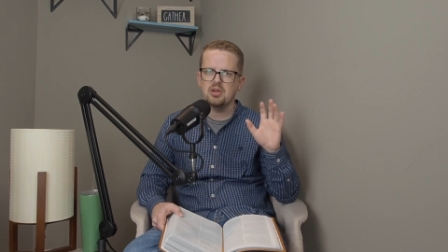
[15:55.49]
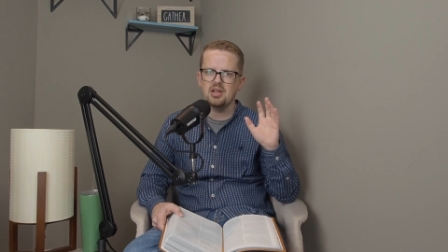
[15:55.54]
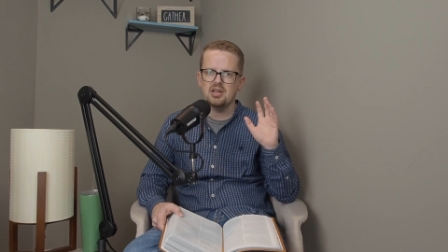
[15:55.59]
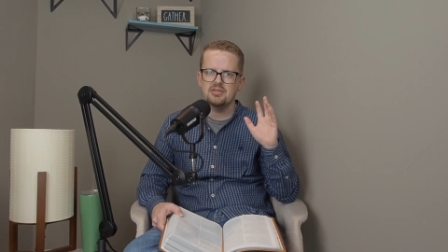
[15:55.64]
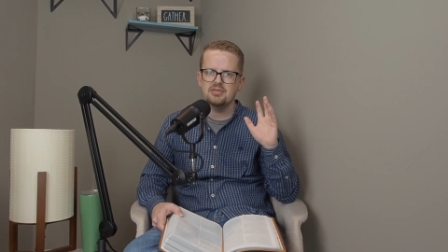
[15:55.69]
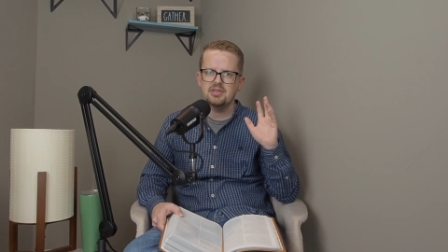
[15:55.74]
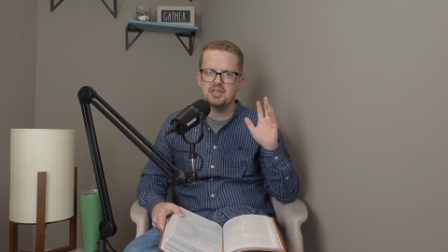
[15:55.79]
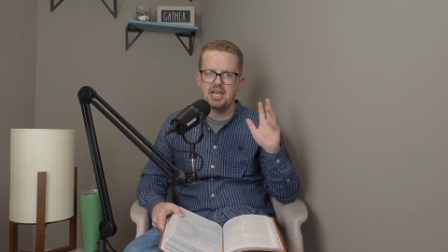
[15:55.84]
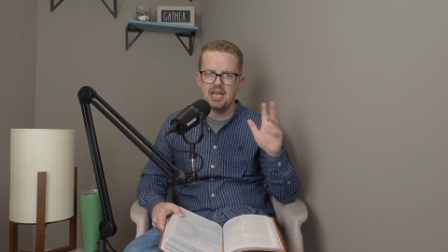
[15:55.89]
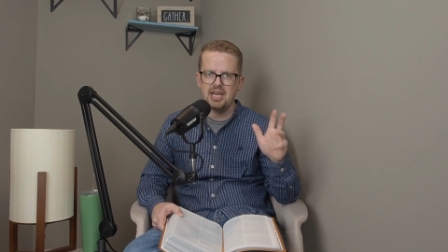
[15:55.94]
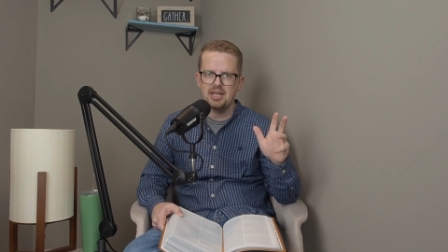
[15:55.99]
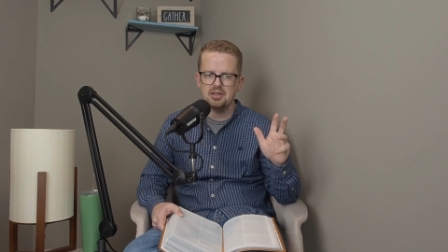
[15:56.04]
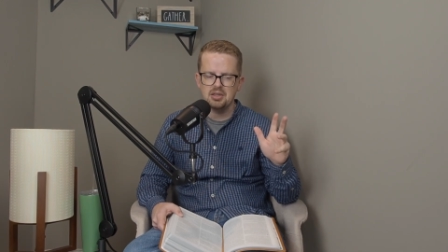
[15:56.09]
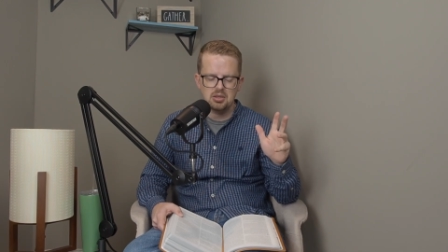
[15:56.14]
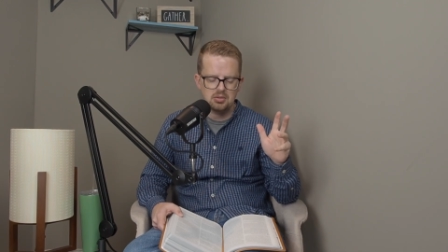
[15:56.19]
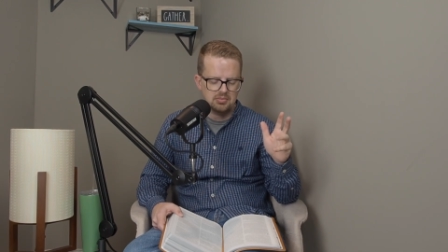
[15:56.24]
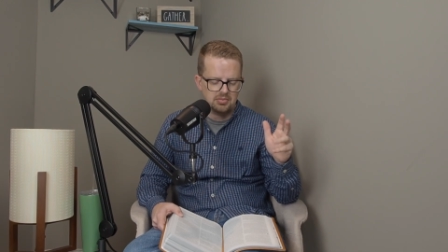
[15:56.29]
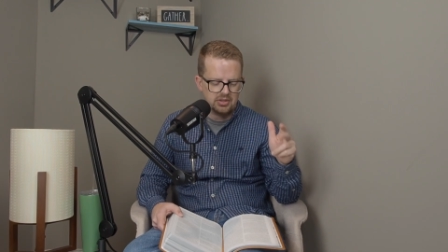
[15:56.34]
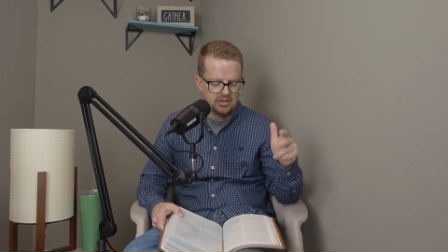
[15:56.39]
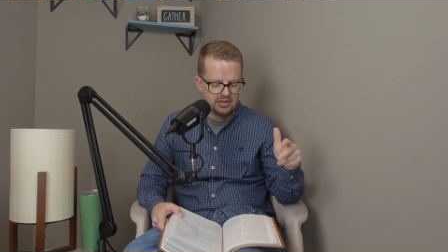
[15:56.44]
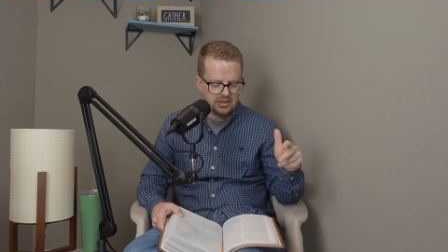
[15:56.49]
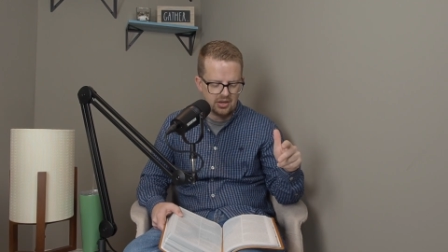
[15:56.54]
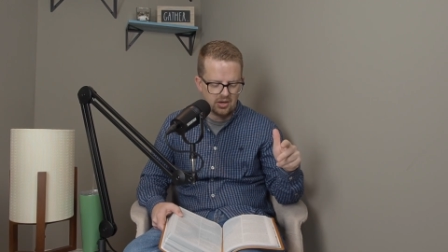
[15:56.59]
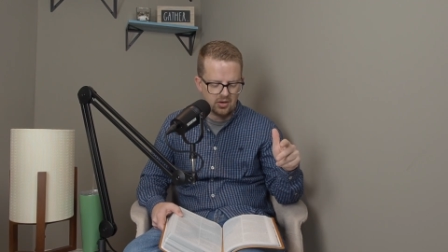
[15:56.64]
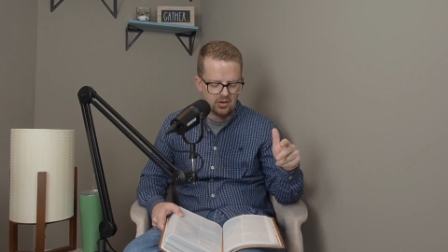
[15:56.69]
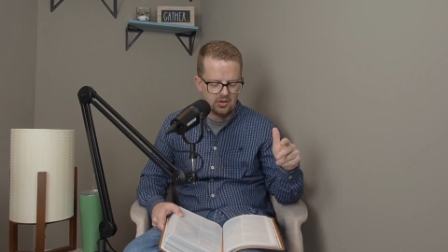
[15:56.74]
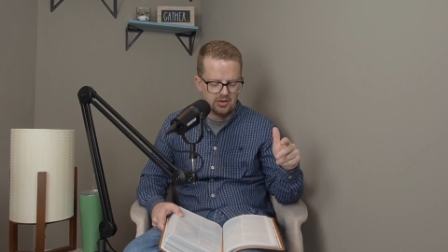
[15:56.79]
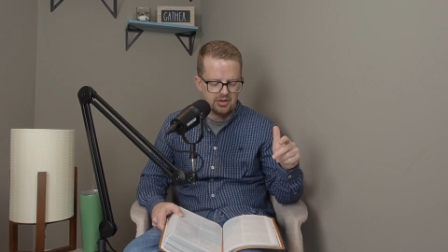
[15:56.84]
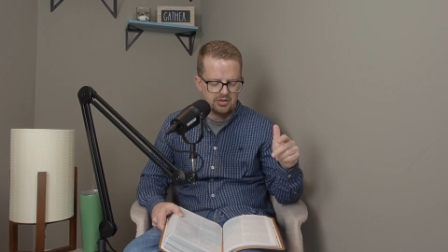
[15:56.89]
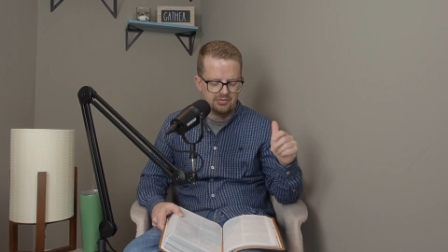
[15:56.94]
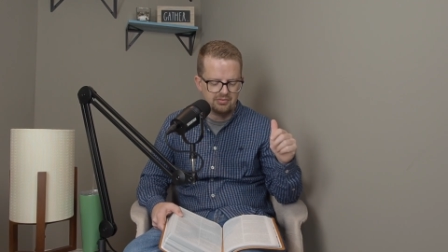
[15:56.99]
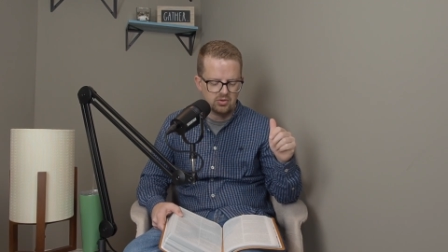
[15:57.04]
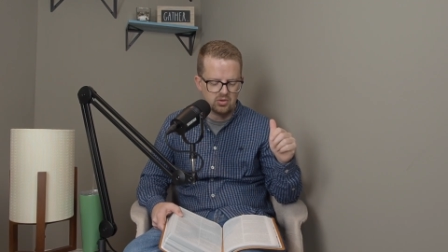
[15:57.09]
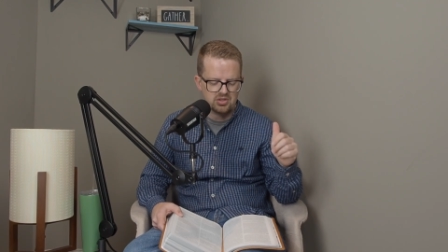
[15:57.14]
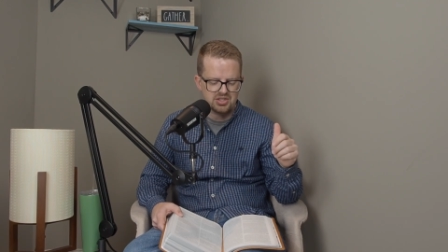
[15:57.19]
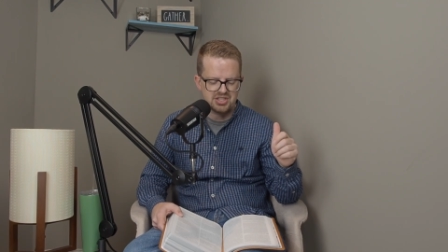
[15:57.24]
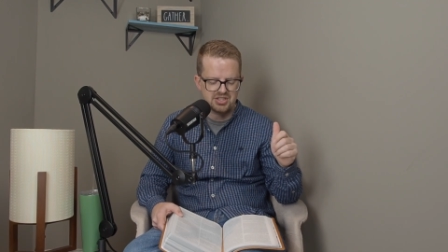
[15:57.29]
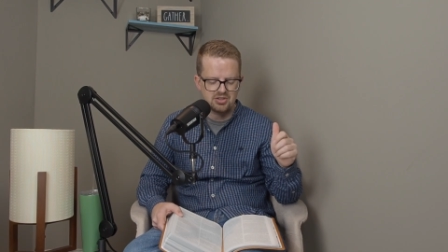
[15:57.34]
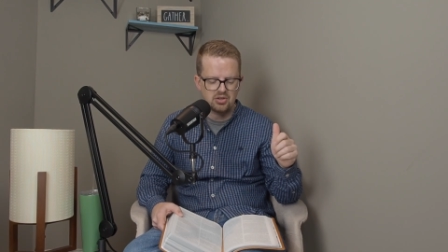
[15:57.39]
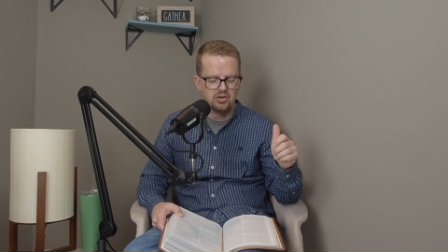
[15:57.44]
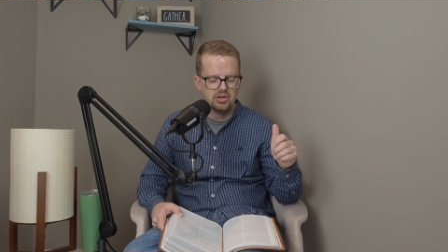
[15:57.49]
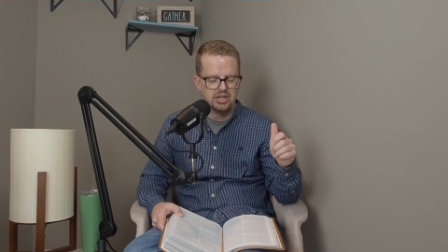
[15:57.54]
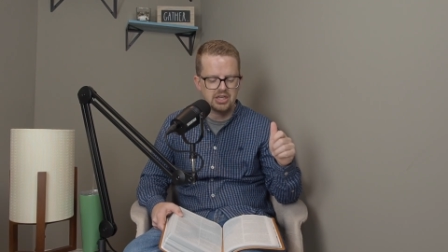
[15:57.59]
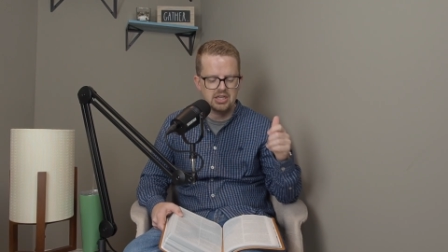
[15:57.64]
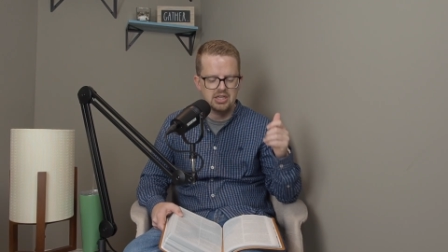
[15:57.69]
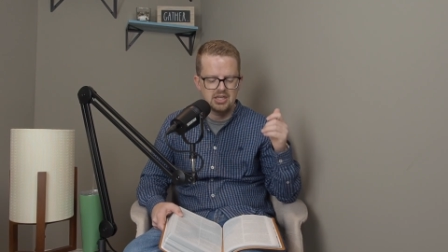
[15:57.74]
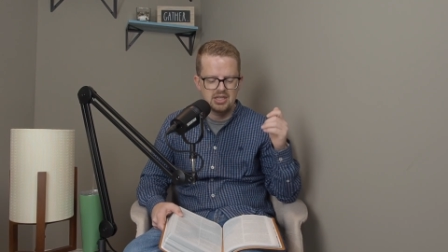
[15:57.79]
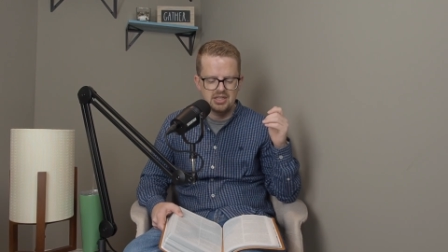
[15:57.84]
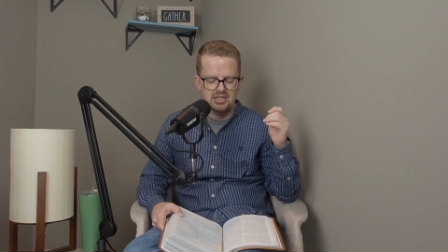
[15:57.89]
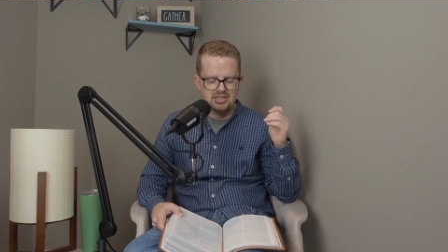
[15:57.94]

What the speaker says: of Caleb there in verse 30.